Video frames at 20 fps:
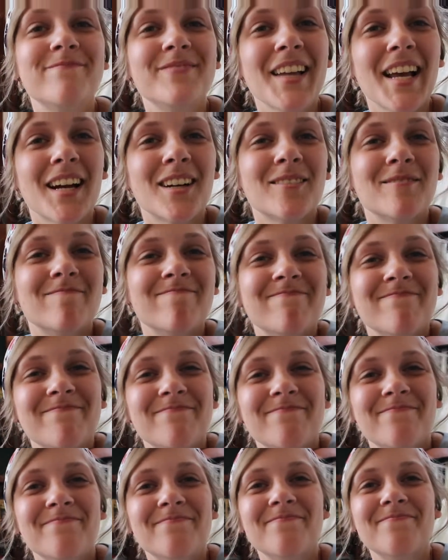yeah.
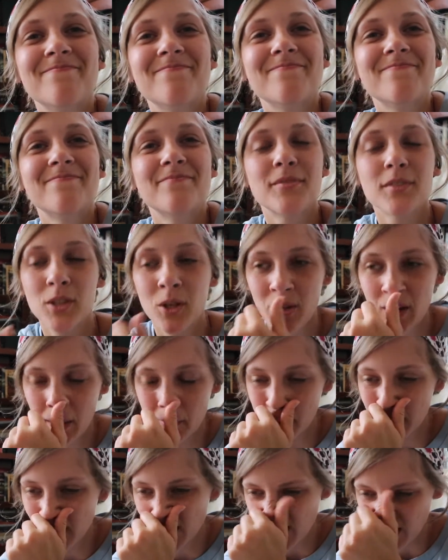So
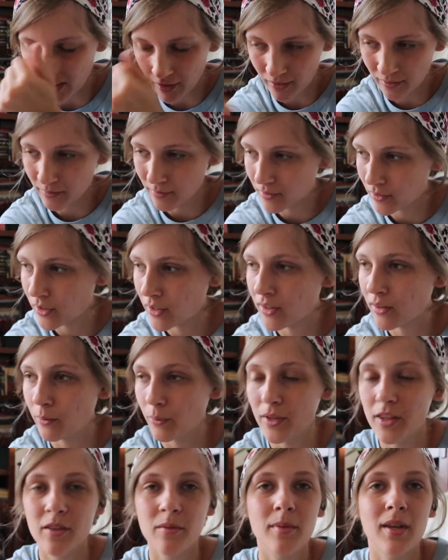come along
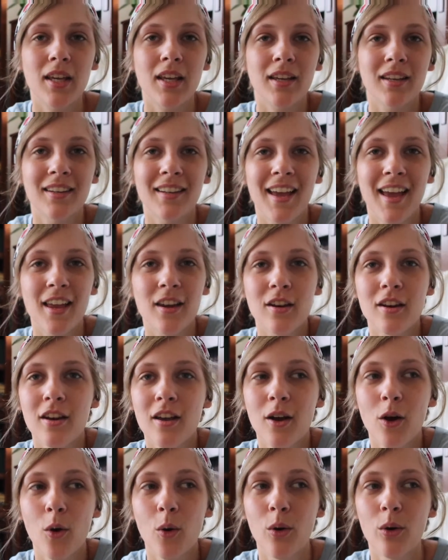with me and